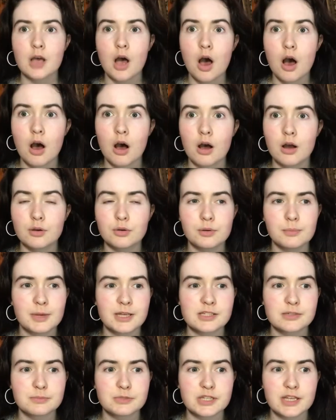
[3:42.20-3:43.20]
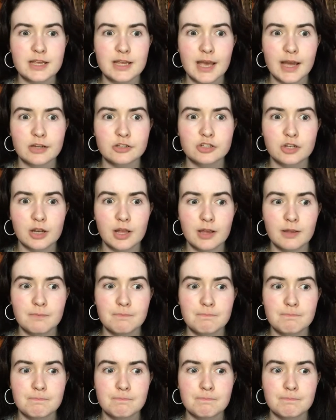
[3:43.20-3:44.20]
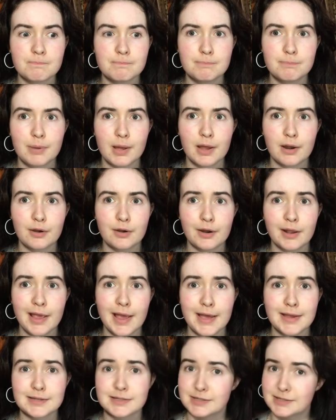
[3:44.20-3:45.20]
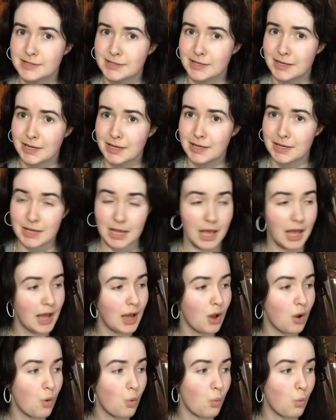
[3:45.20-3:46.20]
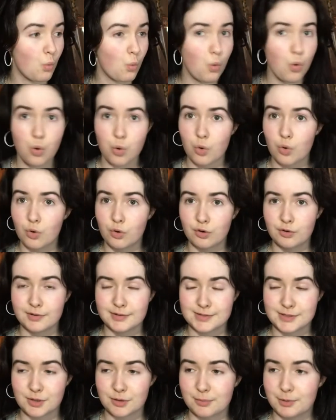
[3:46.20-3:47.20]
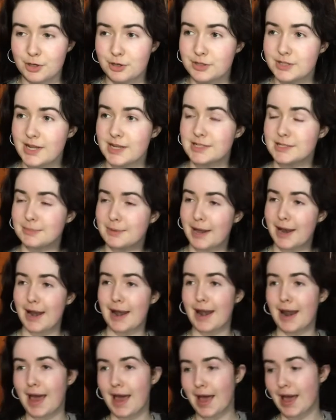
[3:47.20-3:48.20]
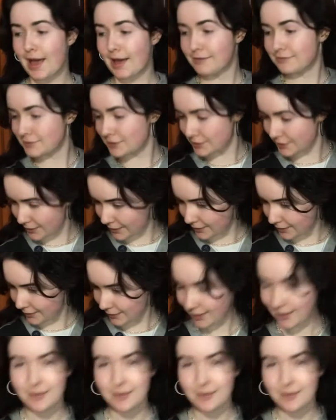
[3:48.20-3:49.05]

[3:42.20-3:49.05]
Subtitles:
I'm gonna make some tea actually. Better yet, tea. Woo! It's gonna be a good day to be alive today.